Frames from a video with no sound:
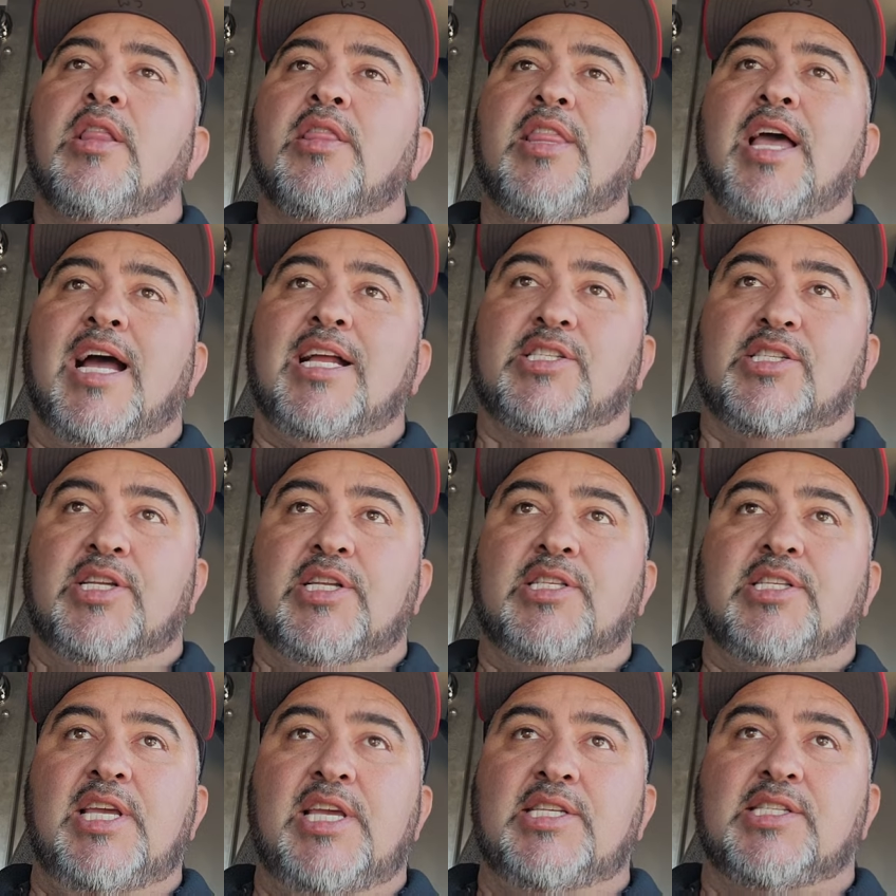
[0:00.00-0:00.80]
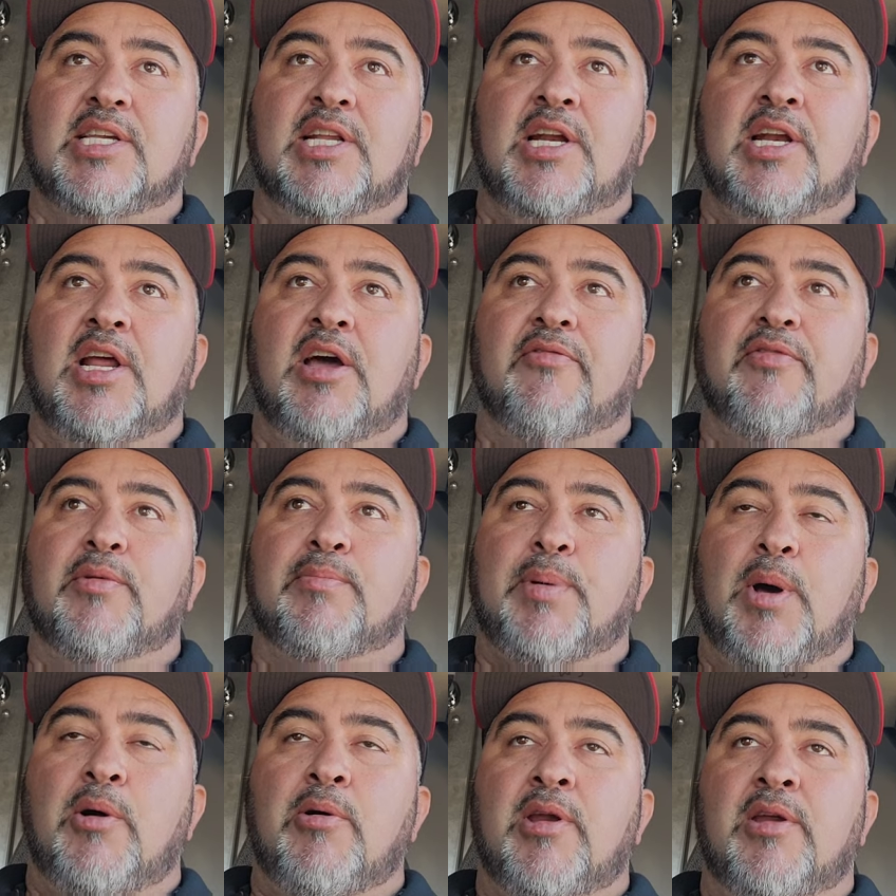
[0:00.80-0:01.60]
That's a decent enough
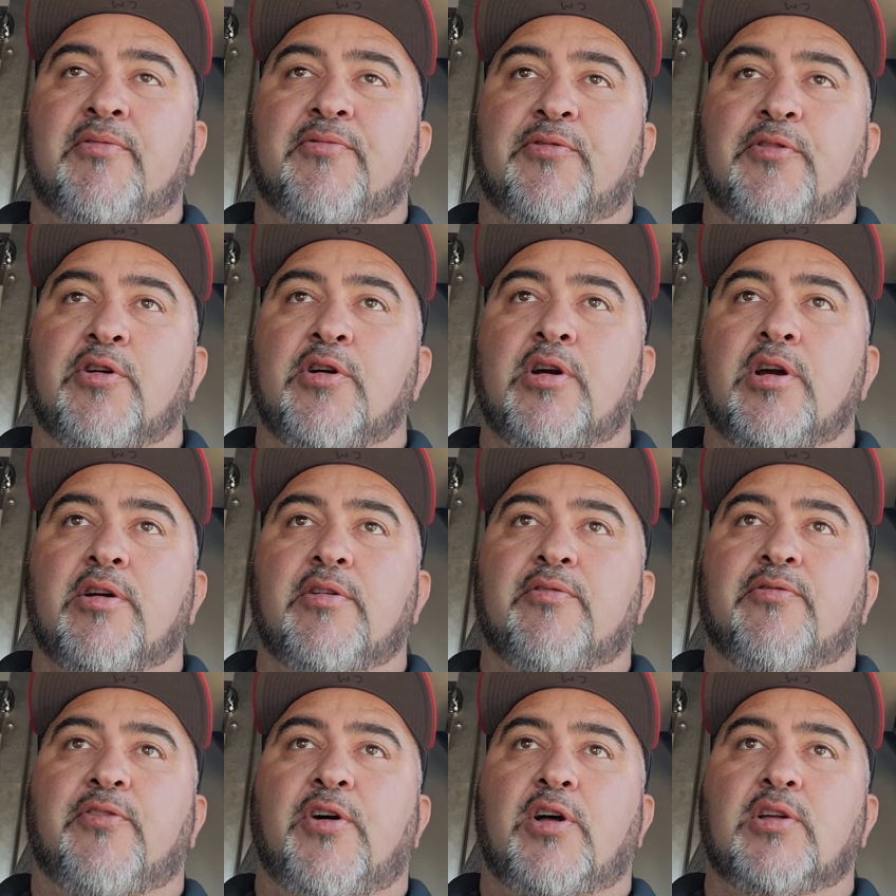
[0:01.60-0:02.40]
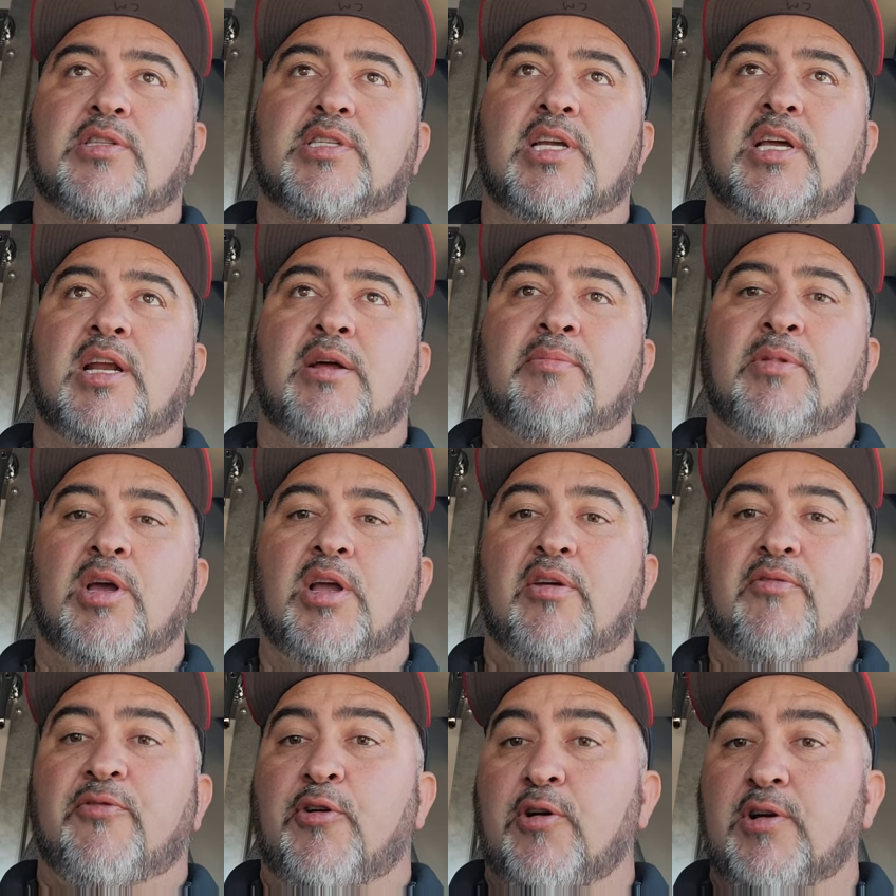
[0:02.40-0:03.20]
opponent for Fulton. I'm
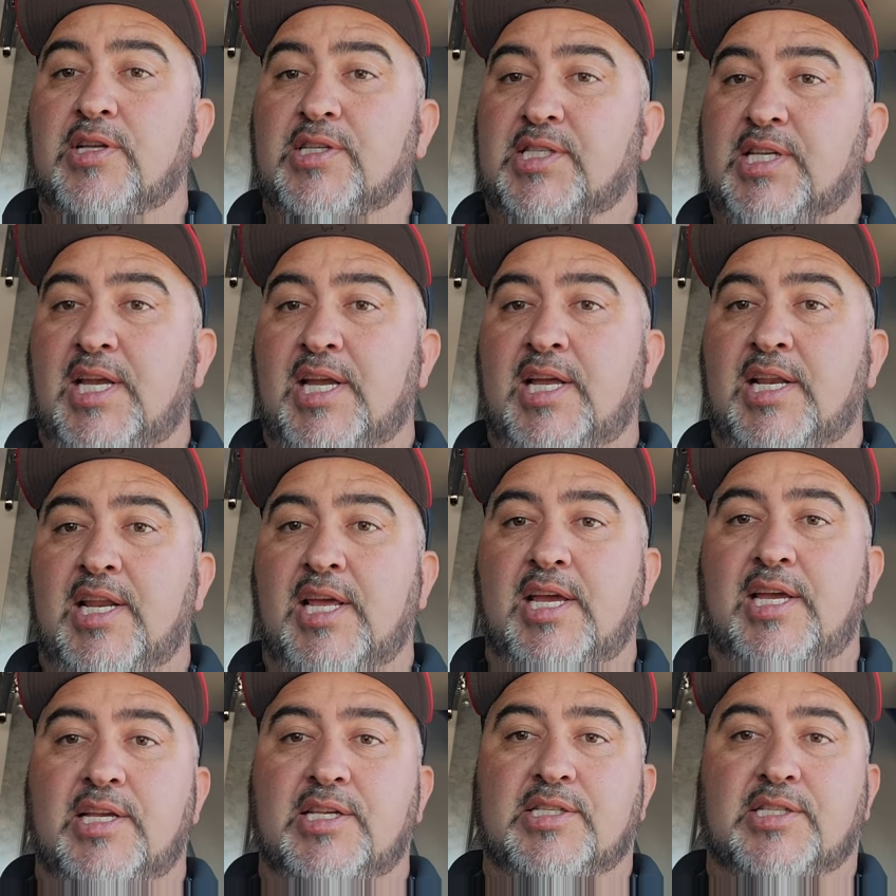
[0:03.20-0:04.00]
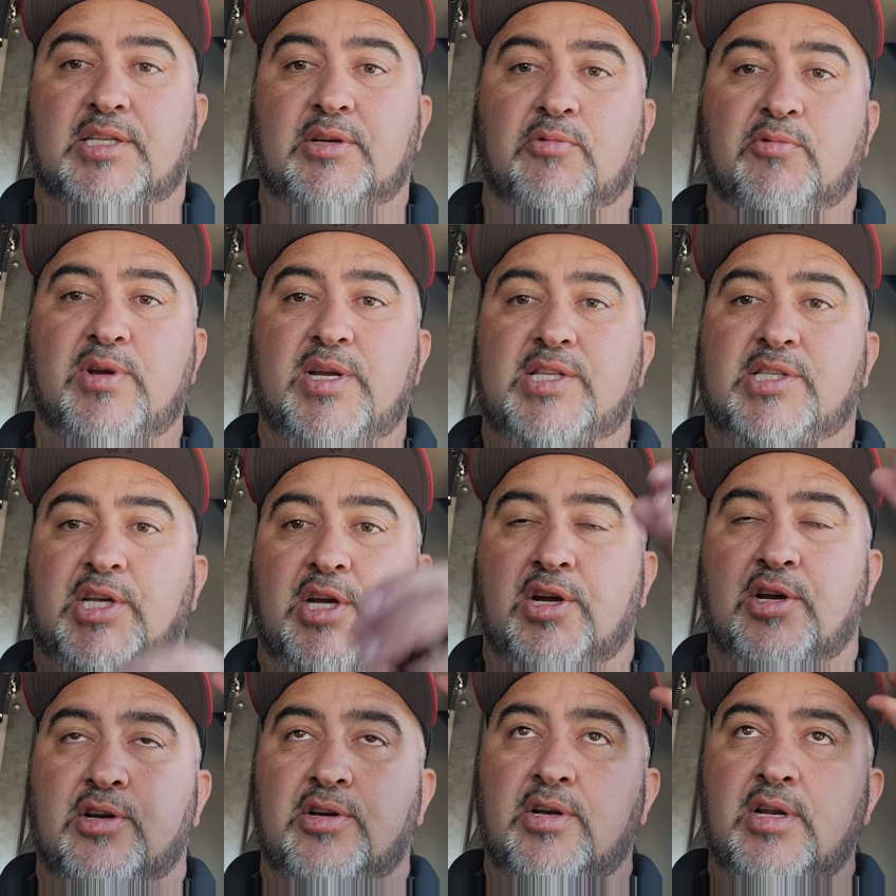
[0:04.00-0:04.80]
looking forward to seeing his
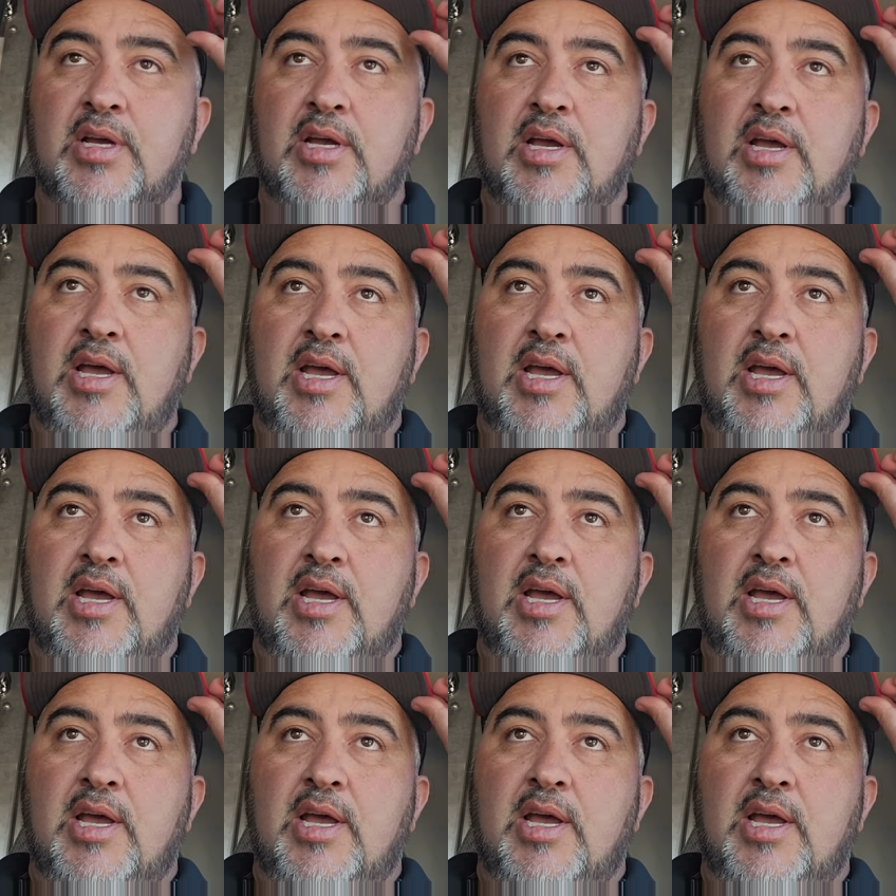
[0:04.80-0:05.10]
return.